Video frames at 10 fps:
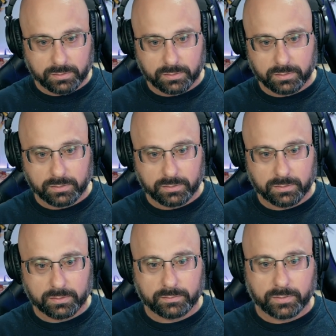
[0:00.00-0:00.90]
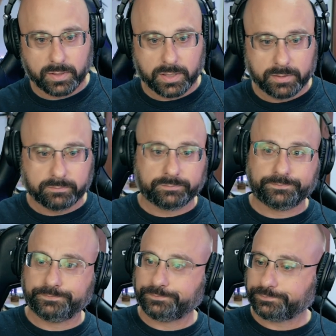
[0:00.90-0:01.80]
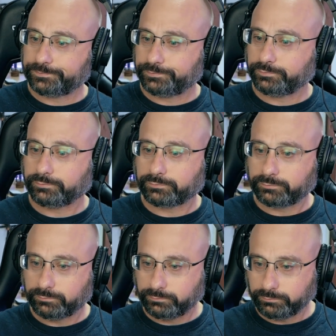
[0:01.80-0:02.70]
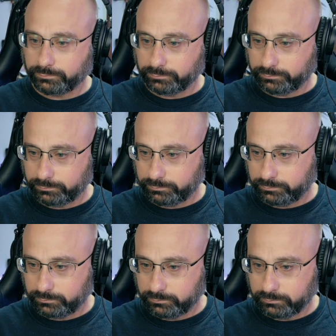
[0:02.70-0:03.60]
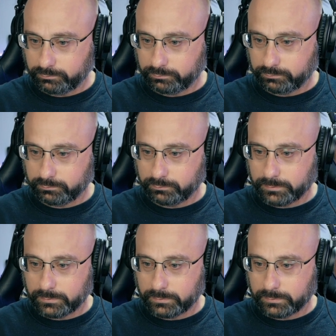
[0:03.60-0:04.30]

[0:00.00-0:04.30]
Nothing is said.